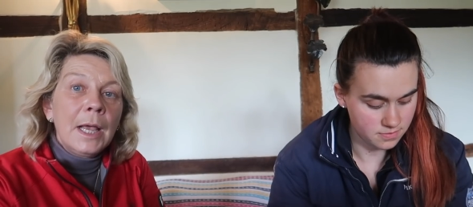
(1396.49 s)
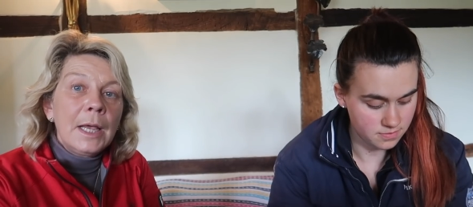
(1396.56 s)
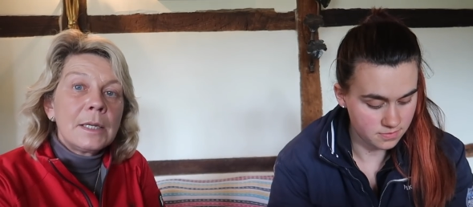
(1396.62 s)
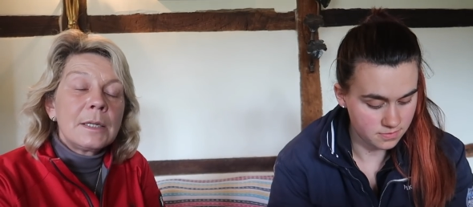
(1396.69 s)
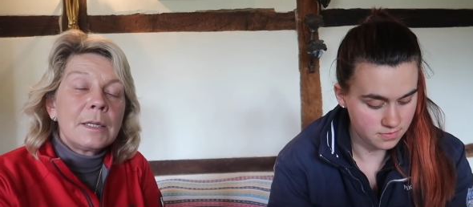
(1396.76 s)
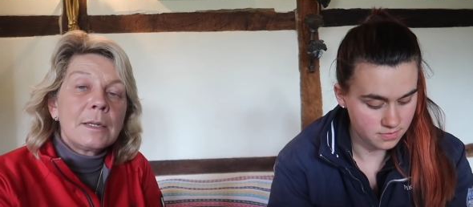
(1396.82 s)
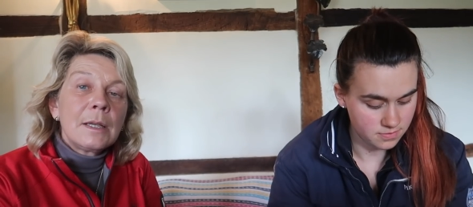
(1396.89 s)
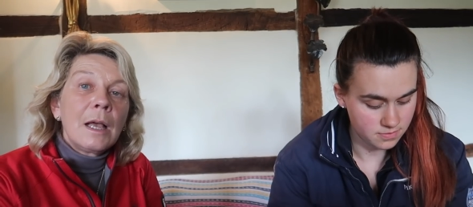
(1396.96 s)

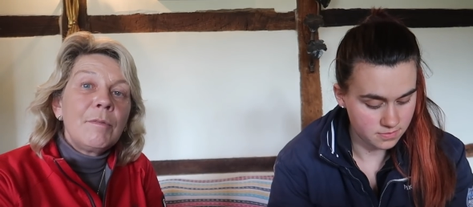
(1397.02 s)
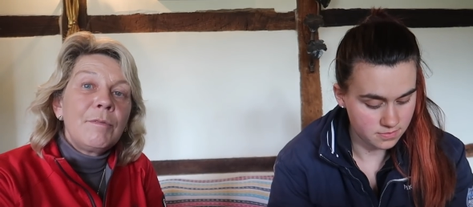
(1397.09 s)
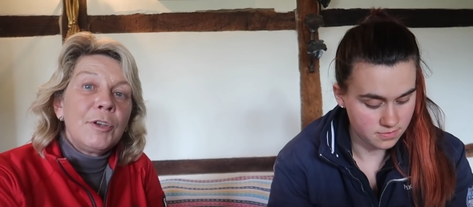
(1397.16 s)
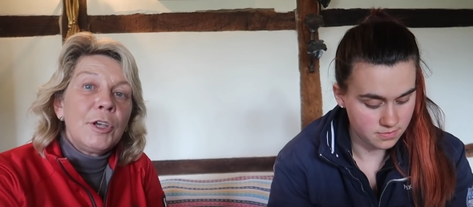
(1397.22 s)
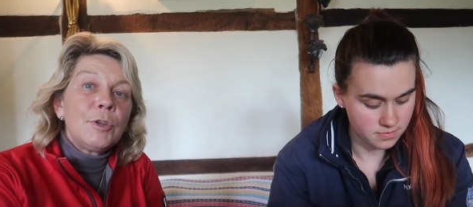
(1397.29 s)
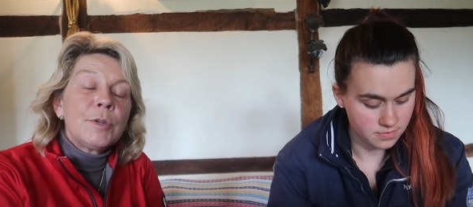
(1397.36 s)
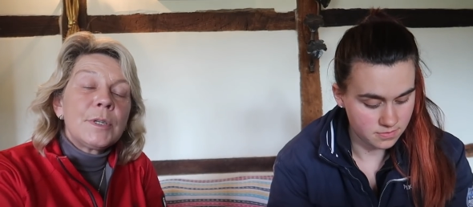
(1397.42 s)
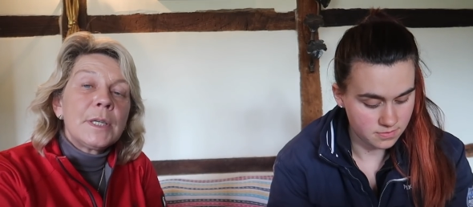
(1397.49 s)
Speaker 1: It's designed
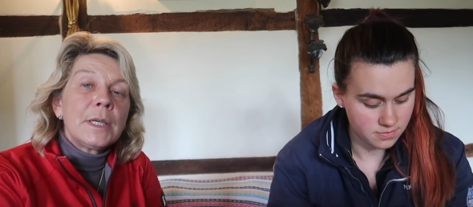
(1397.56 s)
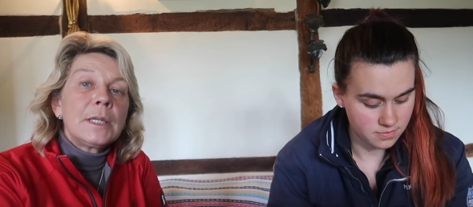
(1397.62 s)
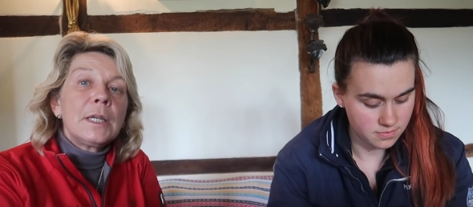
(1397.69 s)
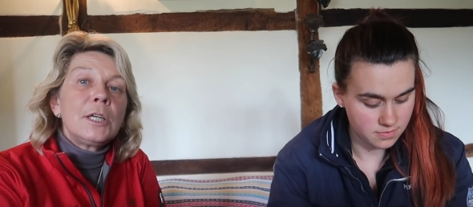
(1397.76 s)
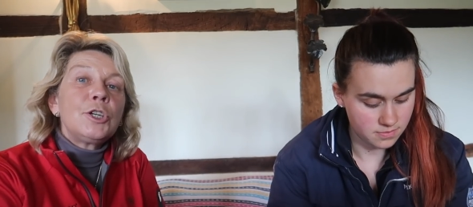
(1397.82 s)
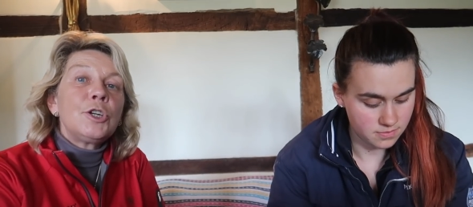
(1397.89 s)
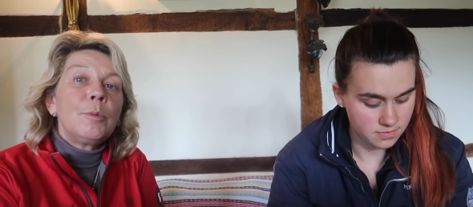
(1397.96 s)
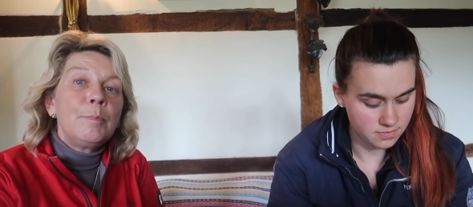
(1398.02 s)
for you to sit
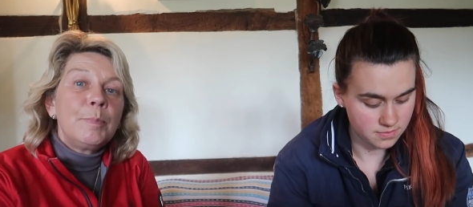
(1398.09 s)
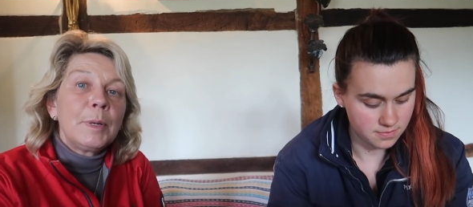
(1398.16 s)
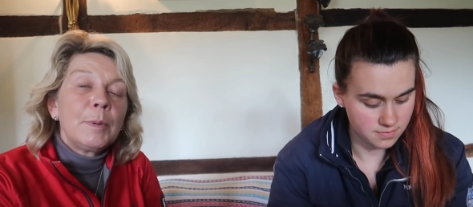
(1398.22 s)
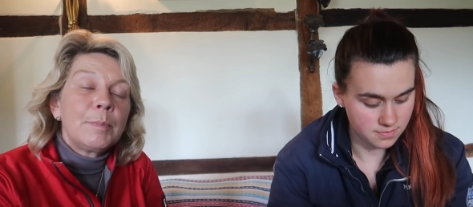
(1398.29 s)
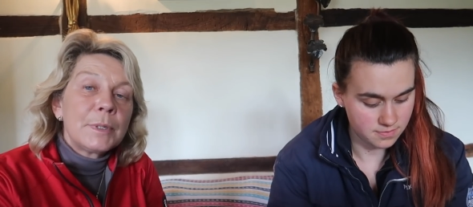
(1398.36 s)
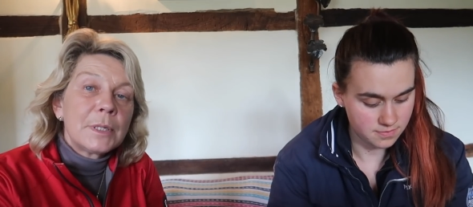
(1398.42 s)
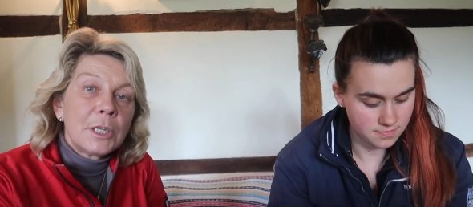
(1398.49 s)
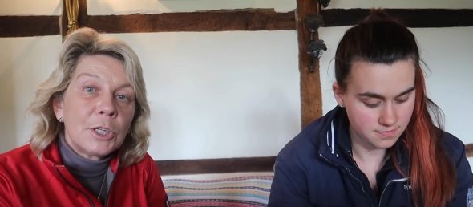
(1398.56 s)
in
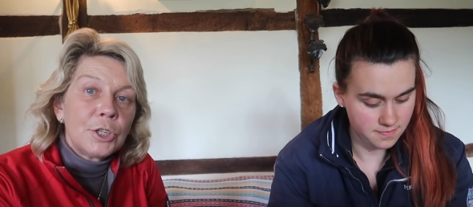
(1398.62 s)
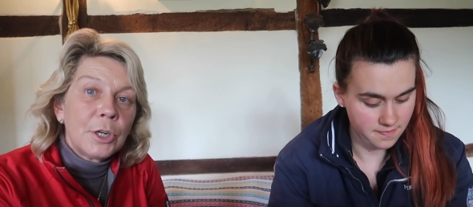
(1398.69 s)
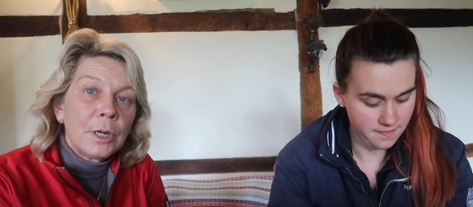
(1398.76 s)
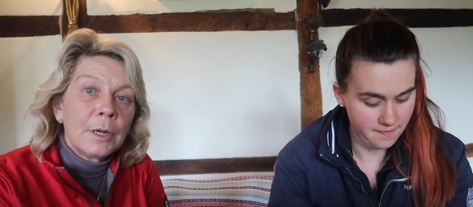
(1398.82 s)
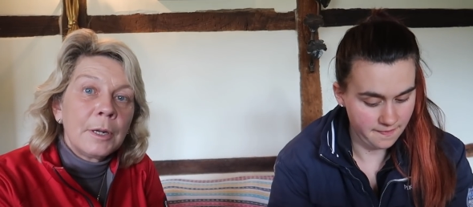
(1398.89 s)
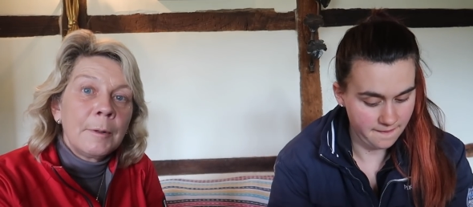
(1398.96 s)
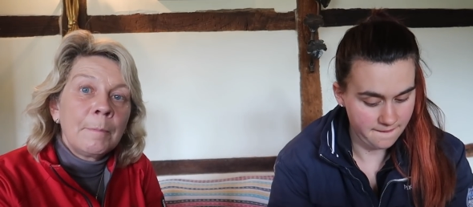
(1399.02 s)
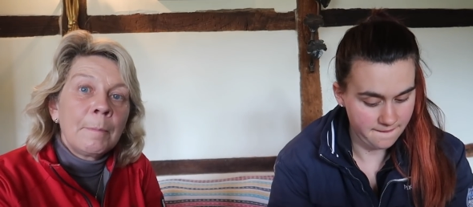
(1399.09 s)
jumping
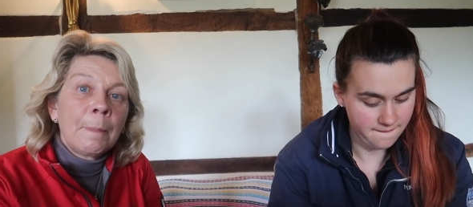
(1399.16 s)
position.